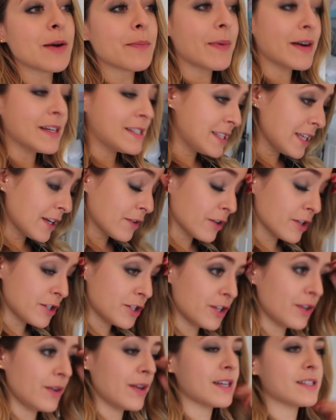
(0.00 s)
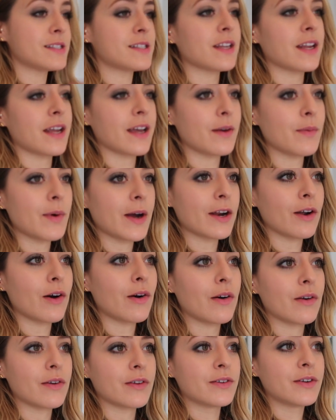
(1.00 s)
My secret shoot yesterday went
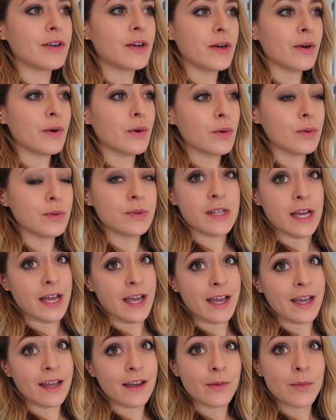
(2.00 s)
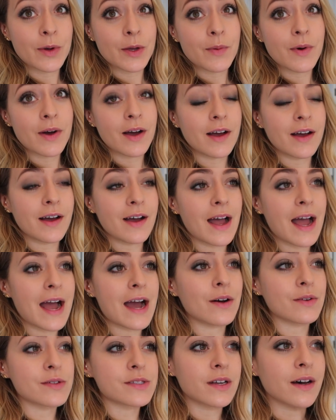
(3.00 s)
on all day, and we were
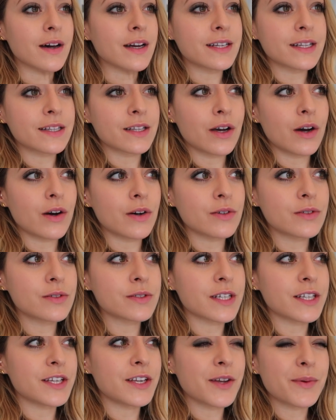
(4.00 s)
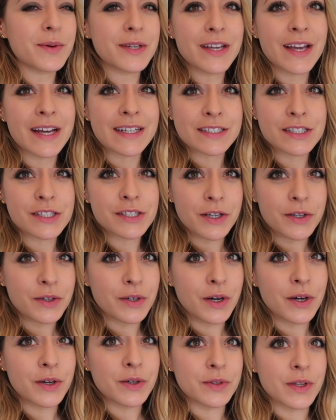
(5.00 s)
outside in the cold, and you know when you get so
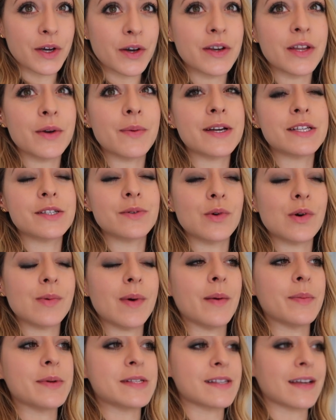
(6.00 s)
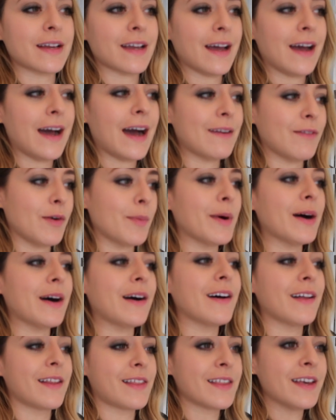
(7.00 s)
cold the only way to warm up is like have a
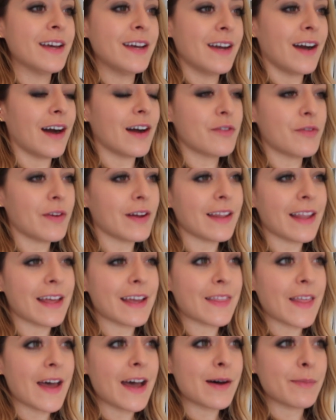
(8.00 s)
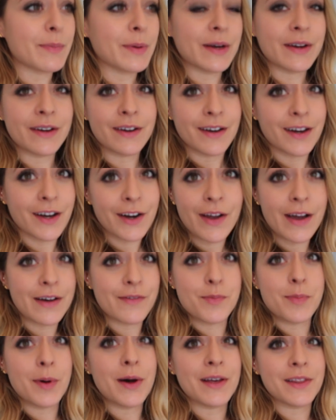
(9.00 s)
bath. I felt like that, but I don't
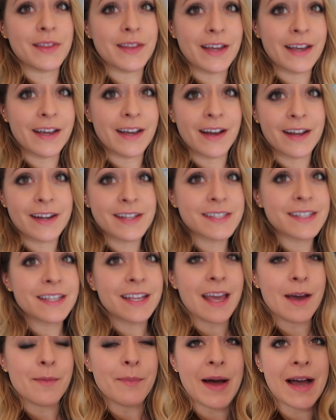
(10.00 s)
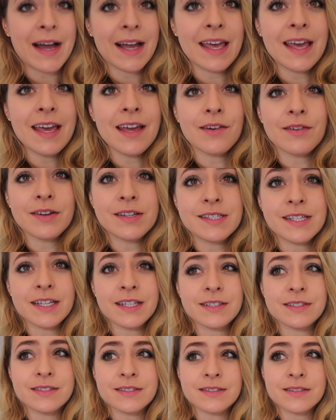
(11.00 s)
have a bath here, and I didn't get back here
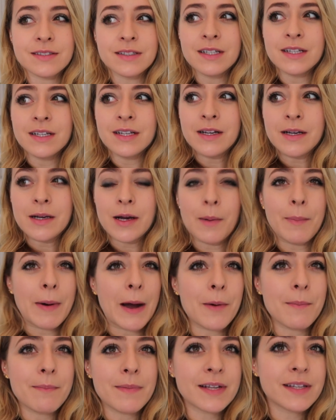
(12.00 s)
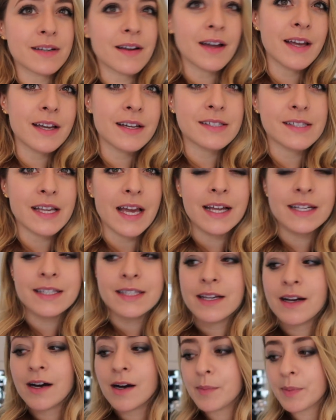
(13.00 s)
until about midnight because I
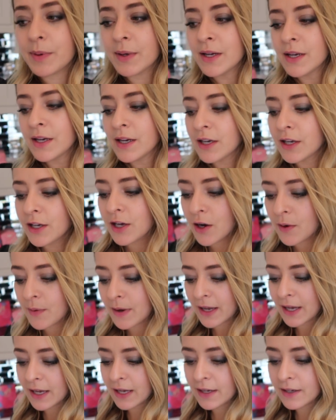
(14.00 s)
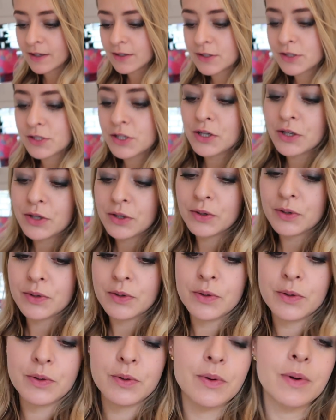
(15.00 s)
ended up going
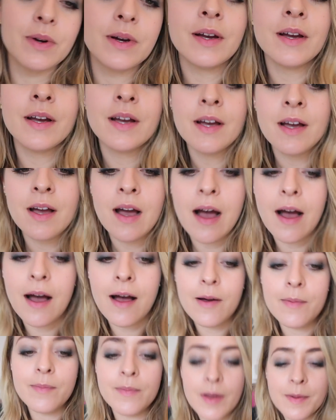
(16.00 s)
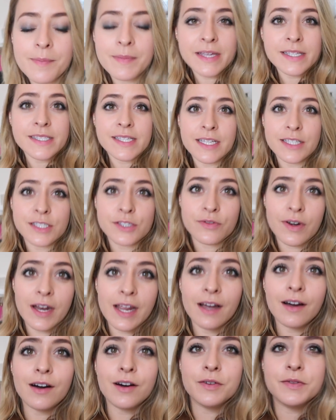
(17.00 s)
to a meeting
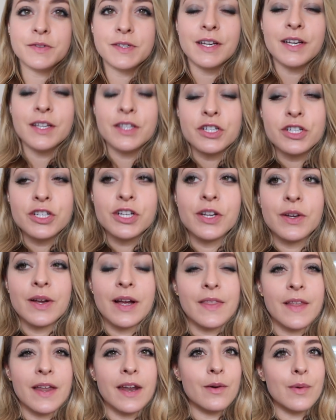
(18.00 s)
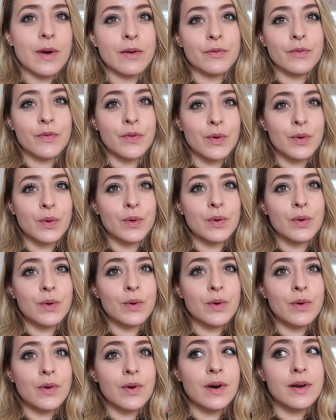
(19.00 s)
straight after the shoot, and then I went
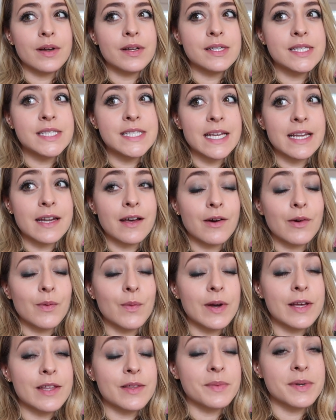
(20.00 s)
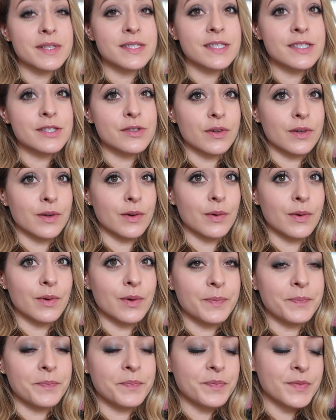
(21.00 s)
for dinner with my
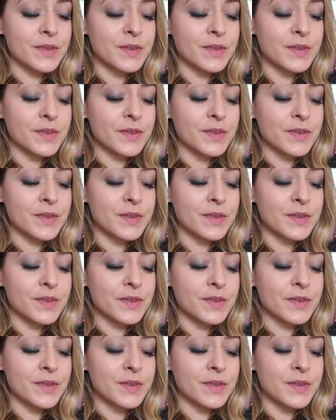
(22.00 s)
sister-in-law.